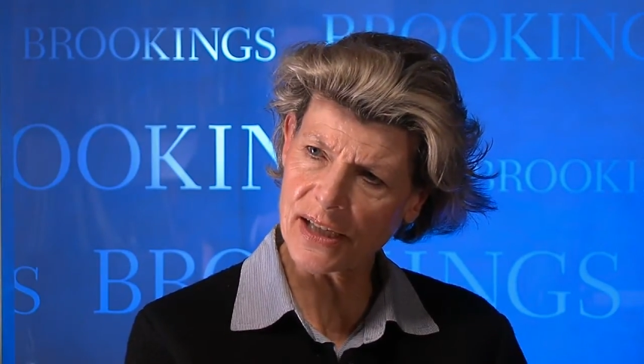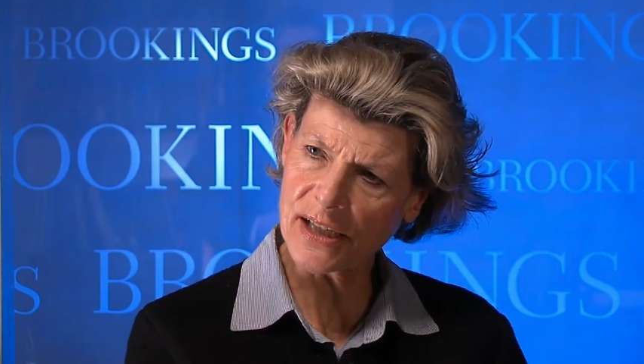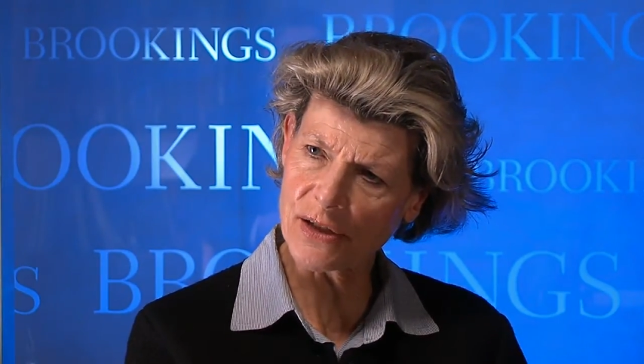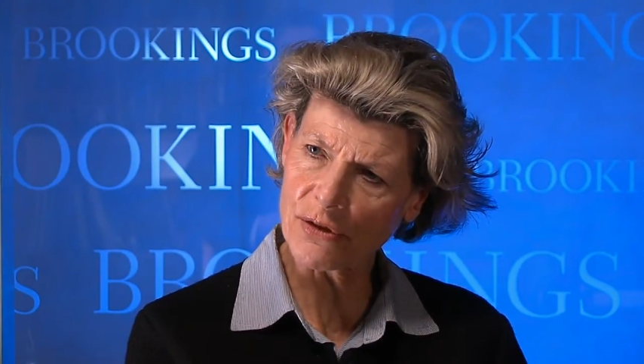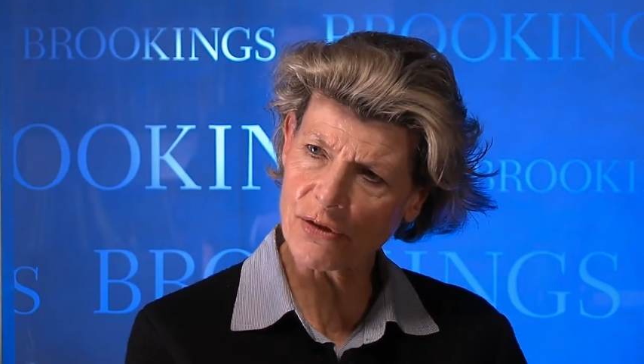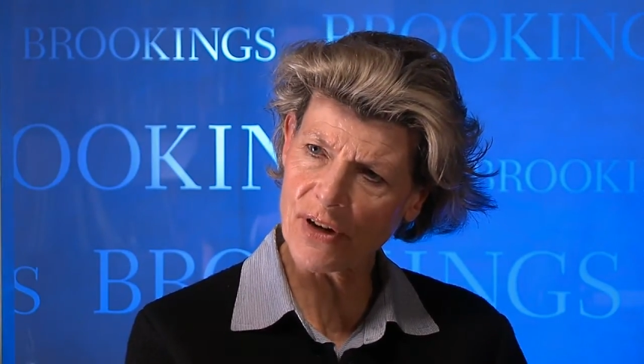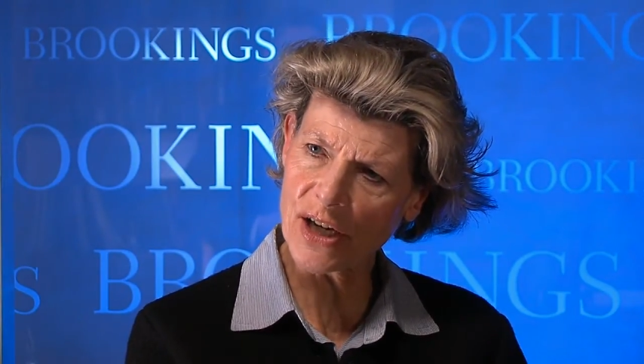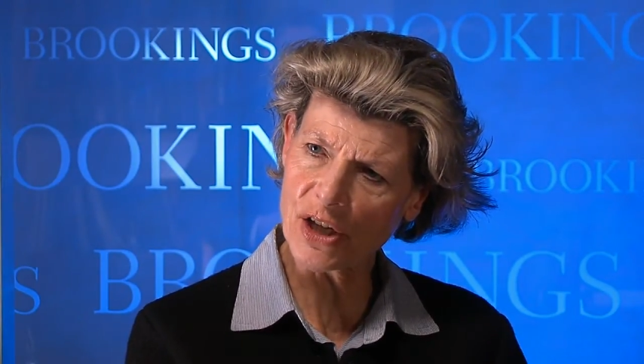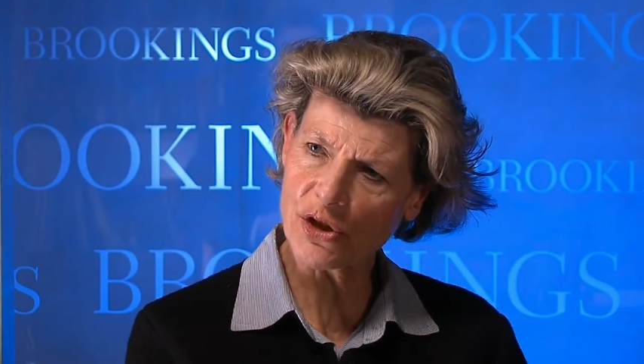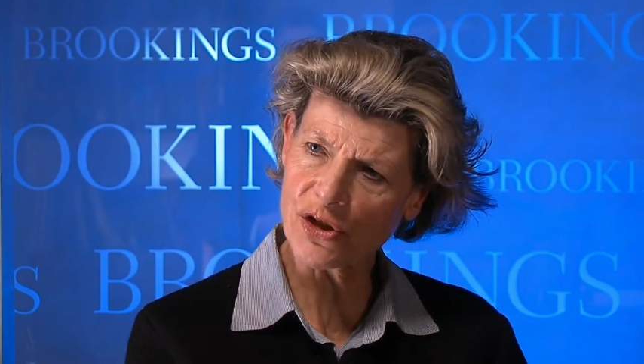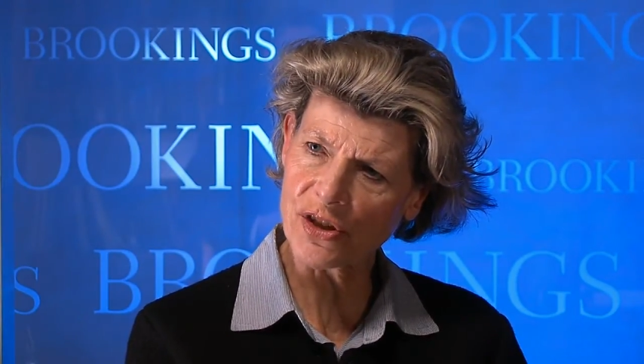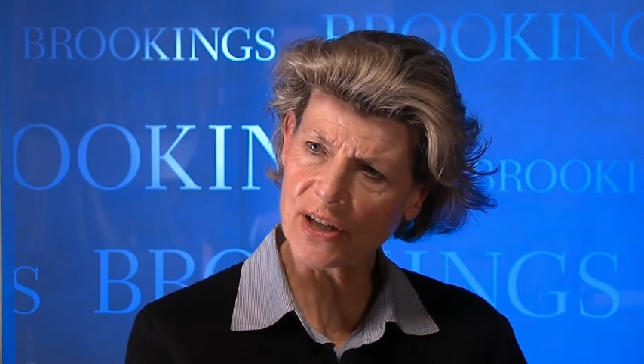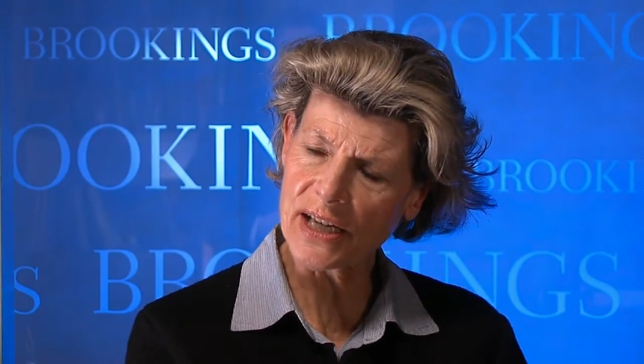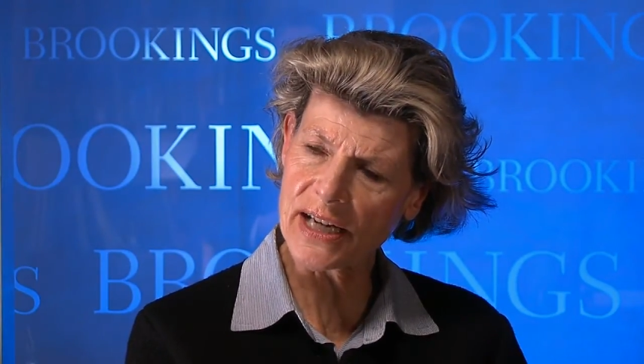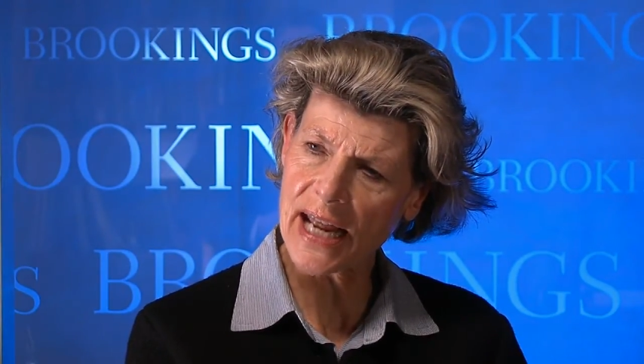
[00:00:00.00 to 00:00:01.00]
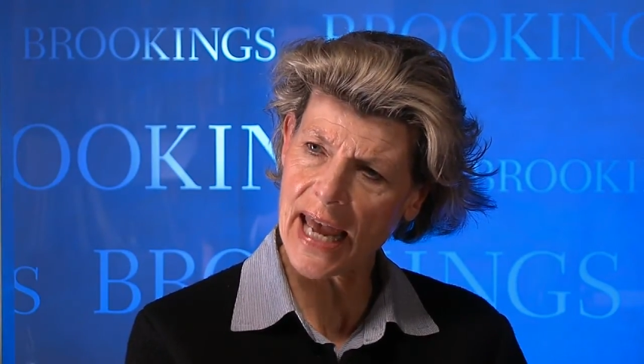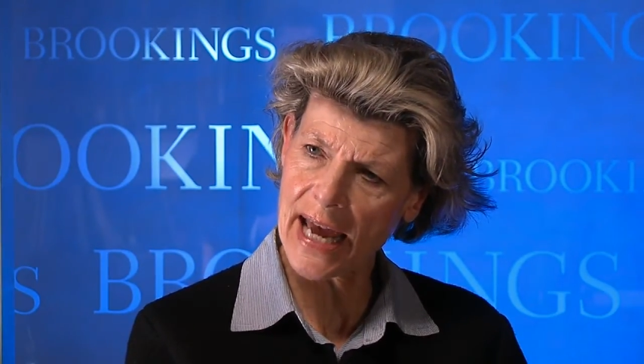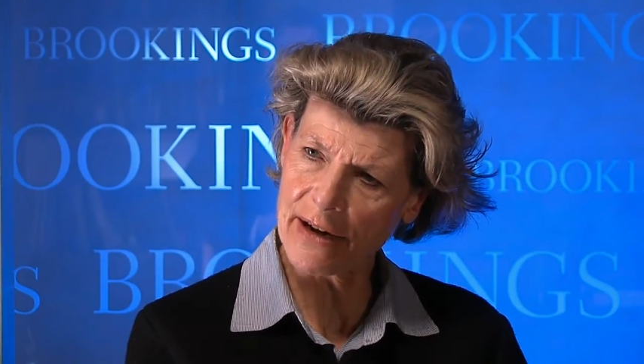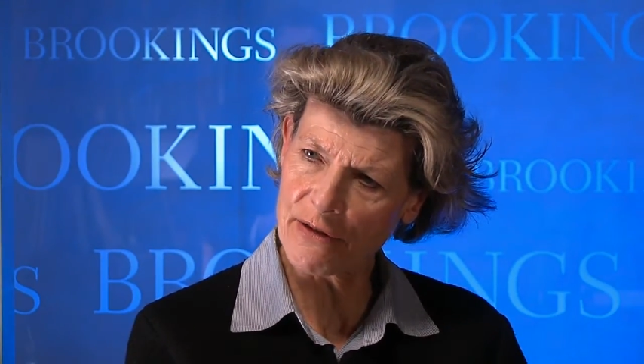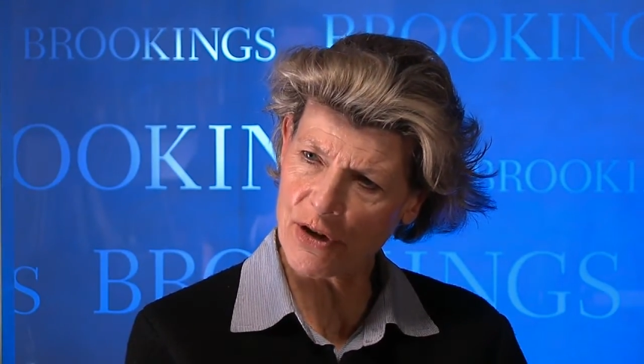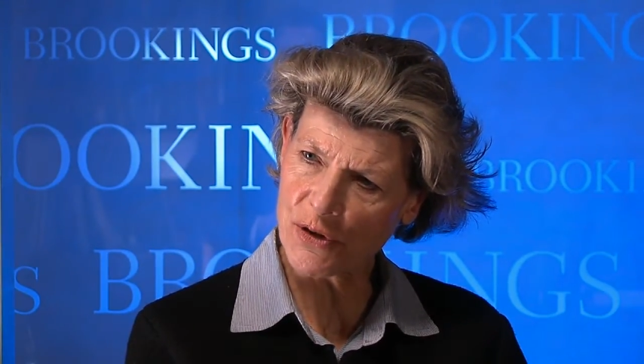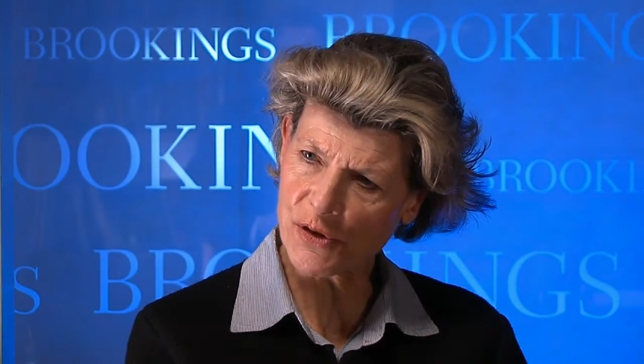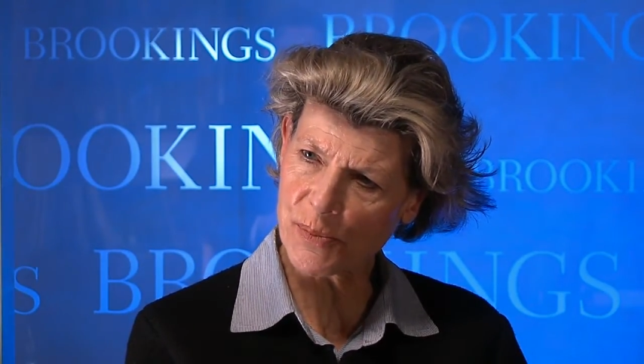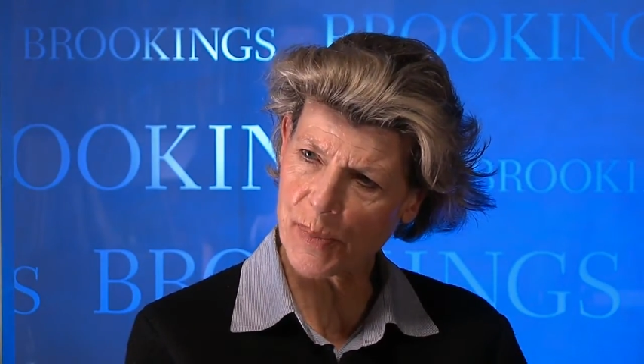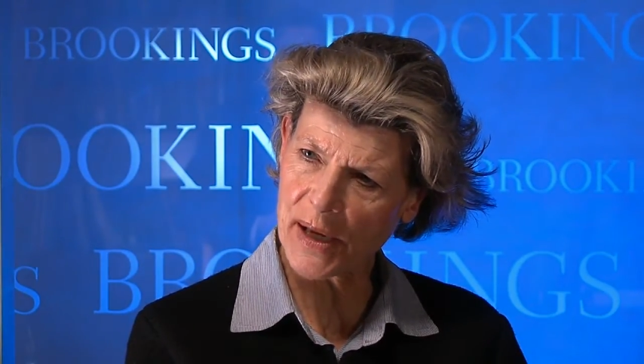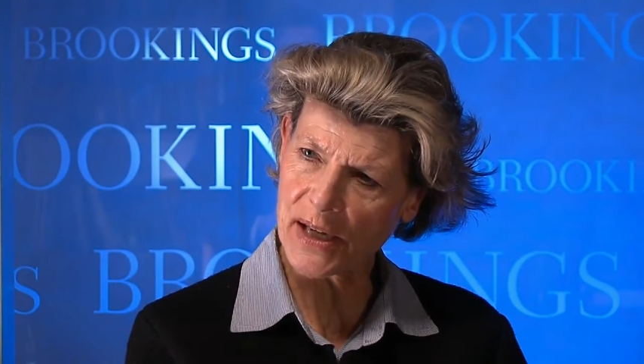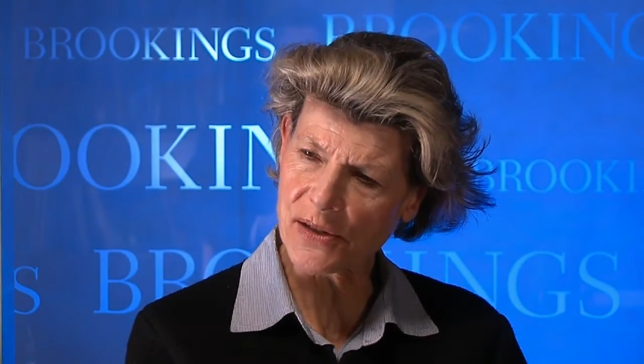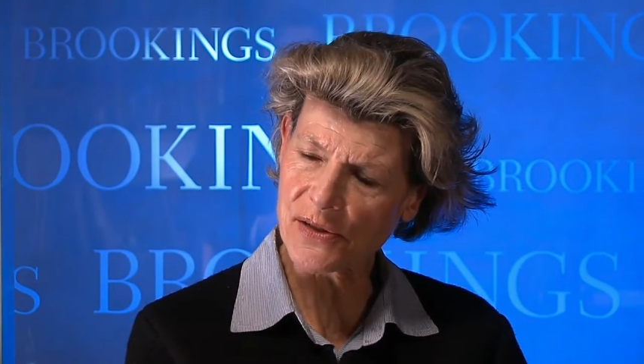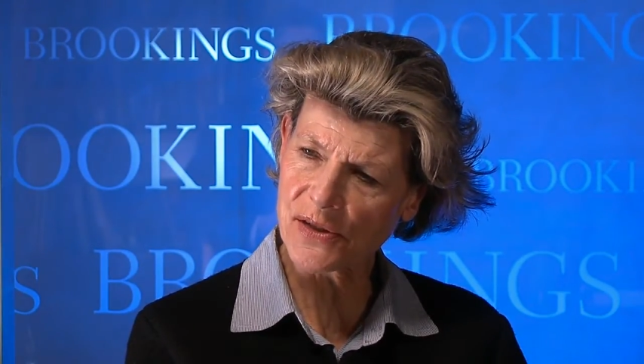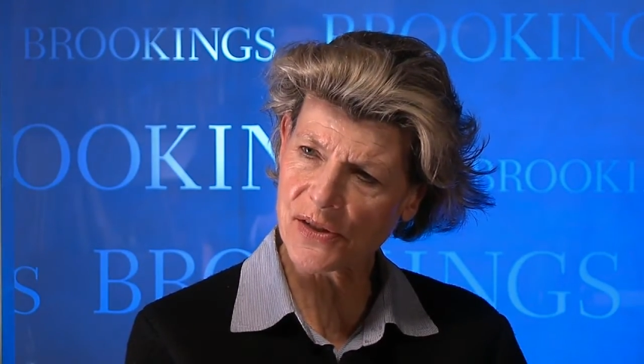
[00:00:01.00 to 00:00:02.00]
integration in
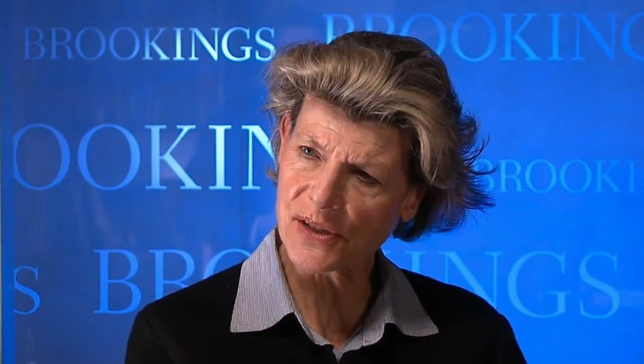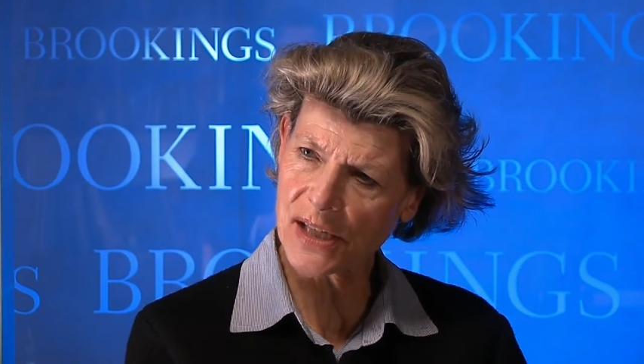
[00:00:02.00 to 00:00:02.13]
aerospace,